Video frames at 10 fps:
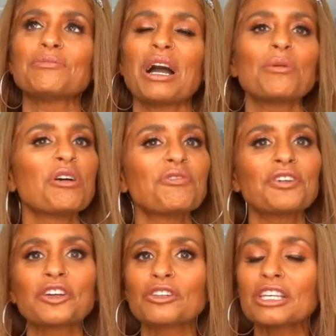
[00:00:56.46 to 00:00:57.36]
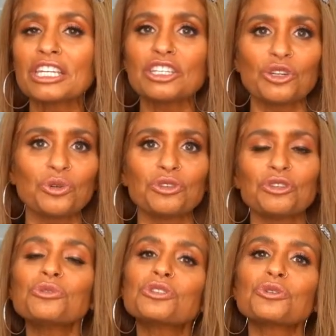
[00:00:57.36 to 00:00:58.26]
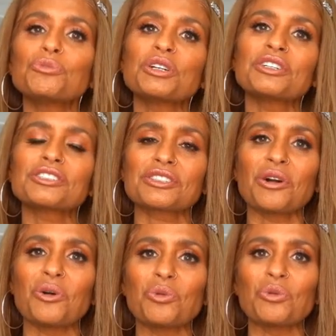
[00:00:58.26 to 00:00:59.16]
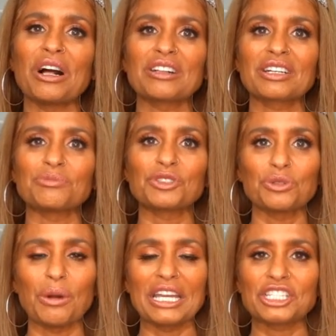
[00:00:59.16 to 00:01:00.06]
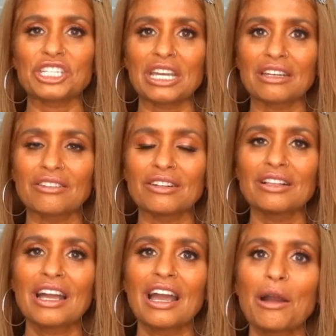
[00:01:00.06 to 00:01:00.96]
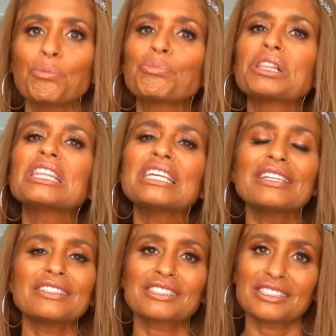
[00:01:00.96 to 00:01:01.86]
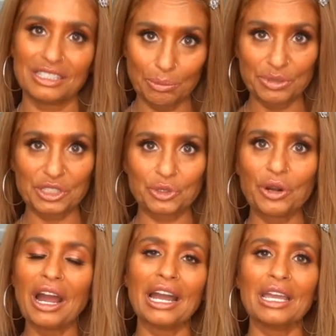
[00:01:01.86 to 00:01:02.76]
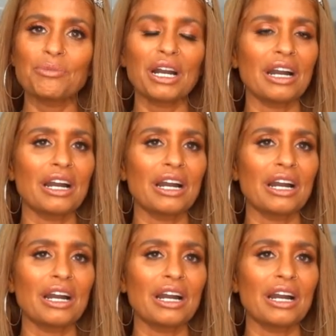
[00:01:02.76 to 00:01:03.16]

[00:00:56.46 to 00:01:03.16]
I'm a fairly new YouTuber, so welcome to my channel. Please subscribe.